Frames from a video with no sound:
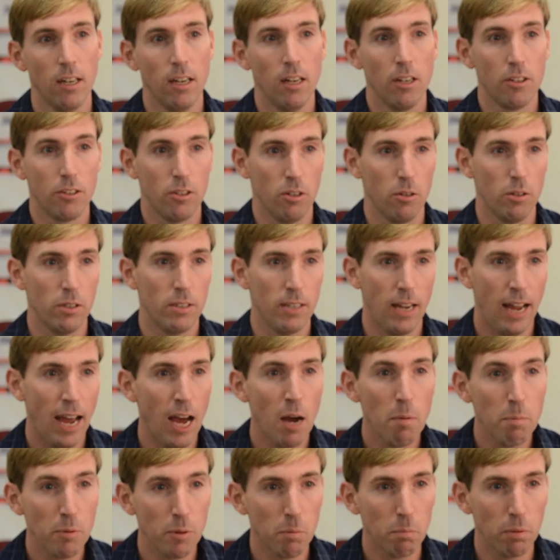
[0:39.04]
So it's a
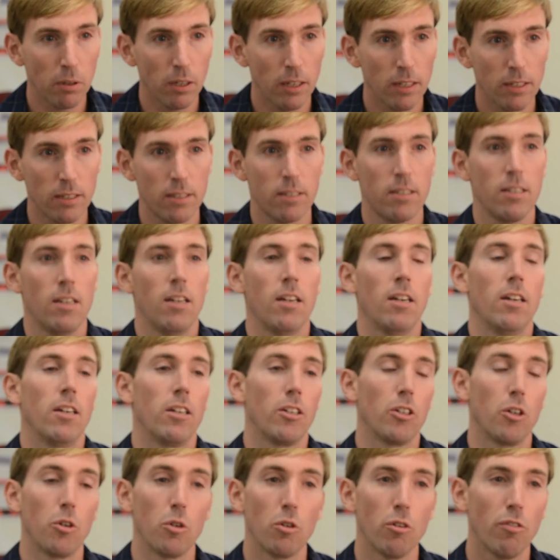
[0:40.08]
happening place.
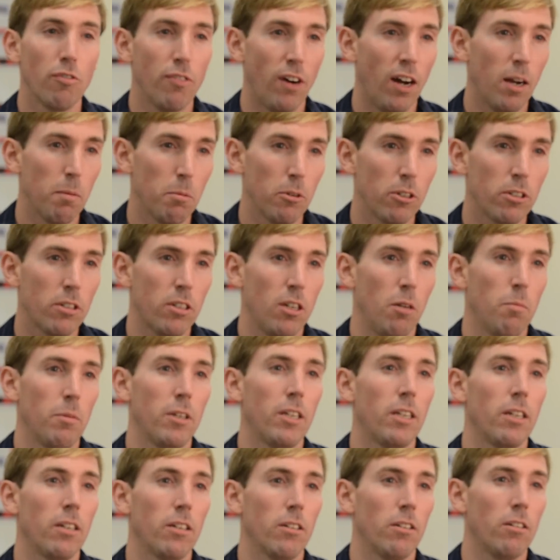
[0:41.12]
Google Fiber's coming
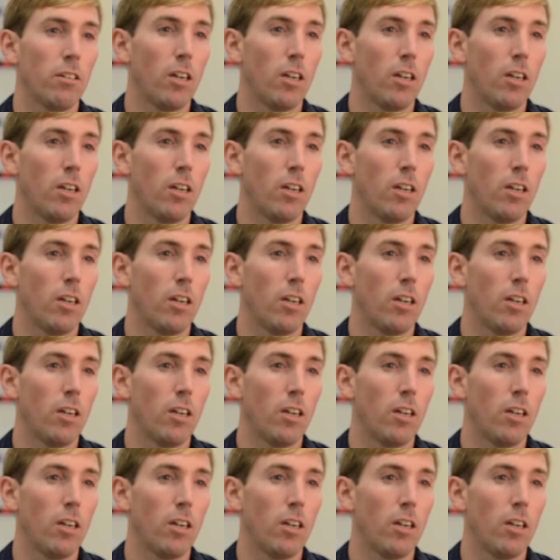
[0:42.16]
here.